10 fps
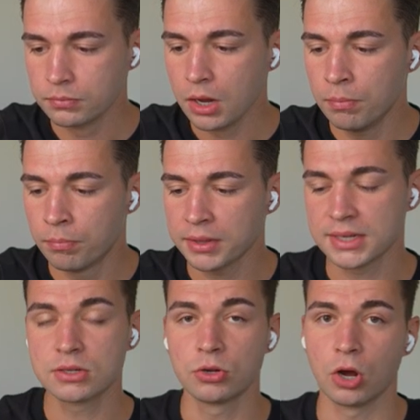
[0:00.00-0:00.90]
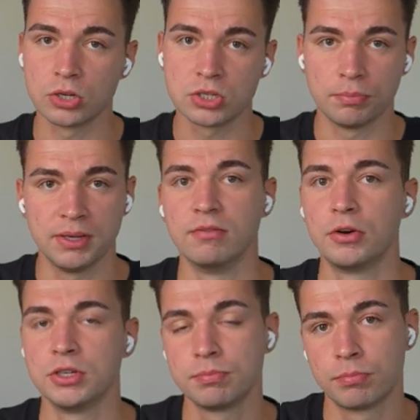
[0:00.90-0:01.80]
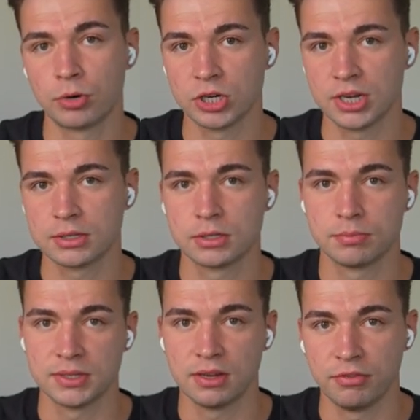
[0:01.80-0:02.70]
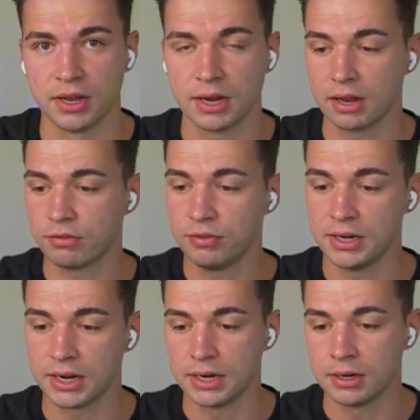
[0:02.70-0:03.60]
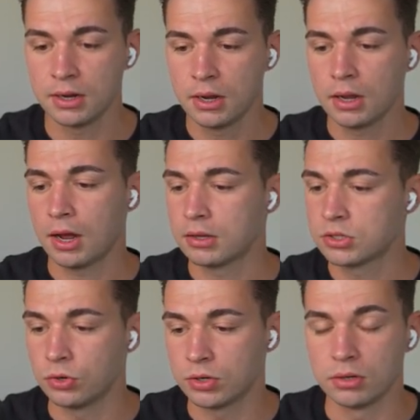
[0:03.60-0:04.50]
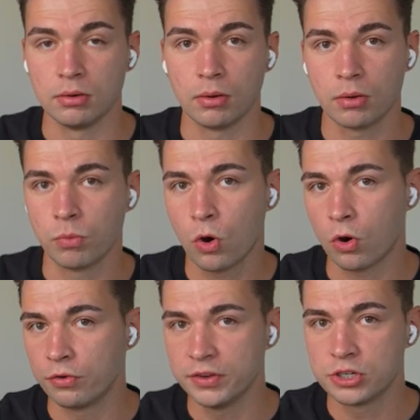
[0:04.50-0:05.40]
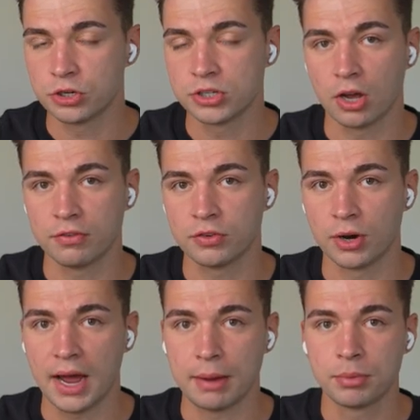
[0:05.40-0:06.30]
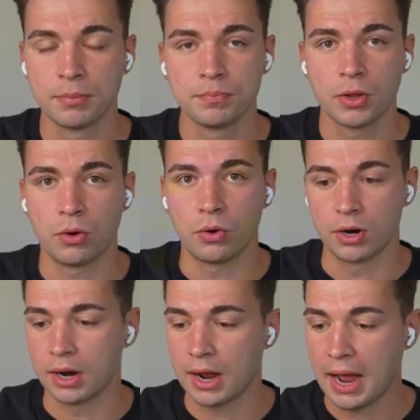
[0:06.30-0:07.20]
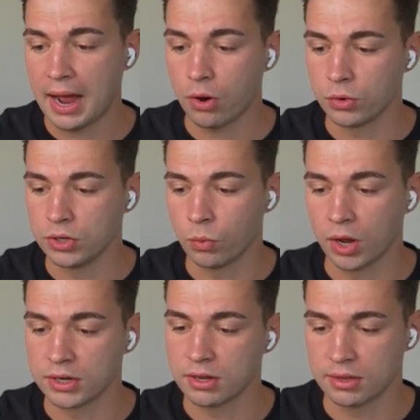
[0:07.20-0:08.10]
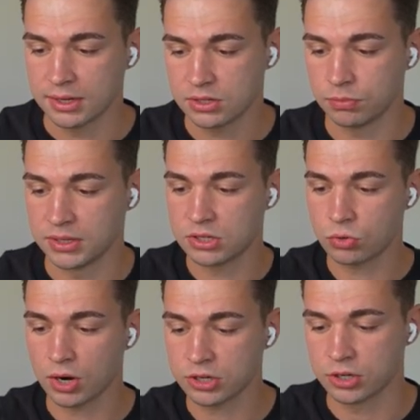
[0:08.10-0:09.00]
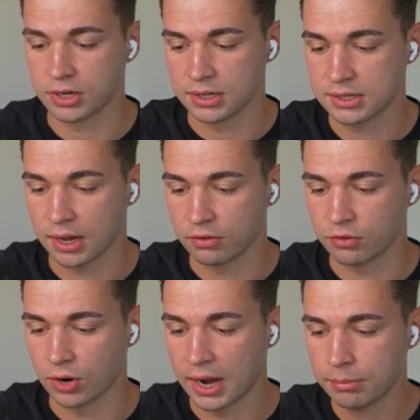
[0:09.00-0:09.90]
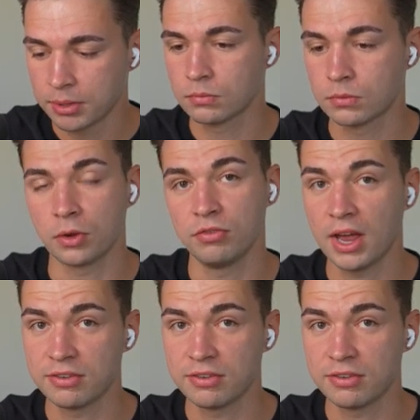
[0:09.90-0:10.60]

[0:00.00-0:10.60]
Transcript: But this could also be very project specific, like feeding in certain core features of your app or how you want things to be structured inside of your app. Now, if you have a